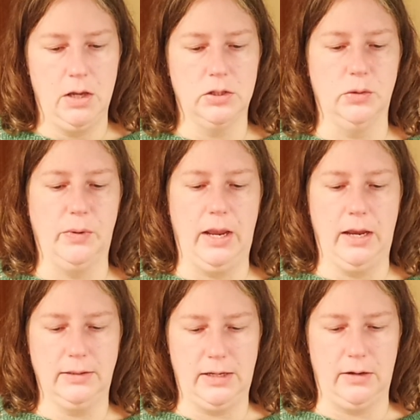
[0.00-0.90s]
To be
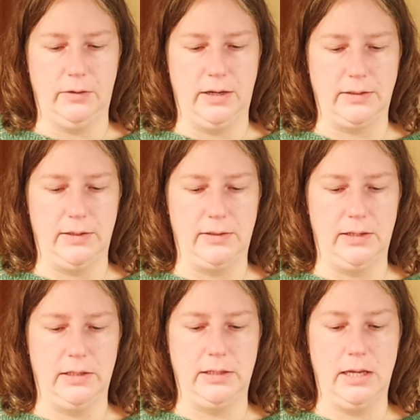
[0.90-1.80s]
anti-racist
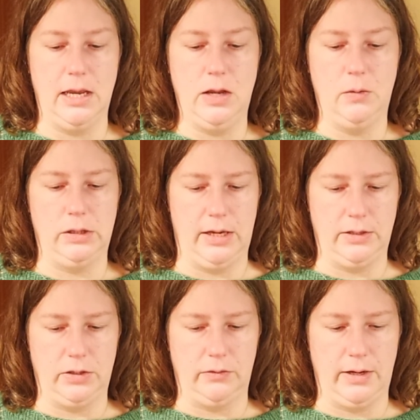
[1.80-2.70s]
is to equalize
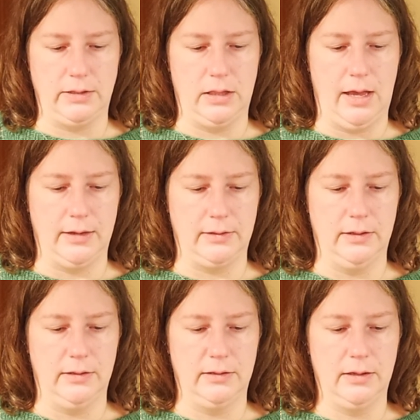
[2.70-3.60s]
the race
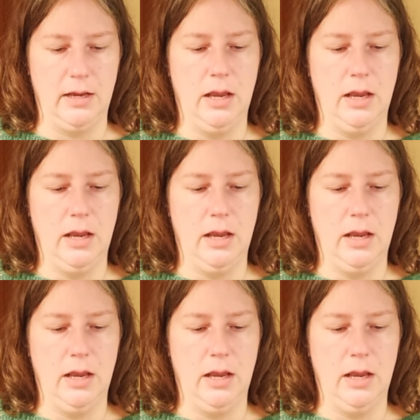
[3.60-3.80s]
classes.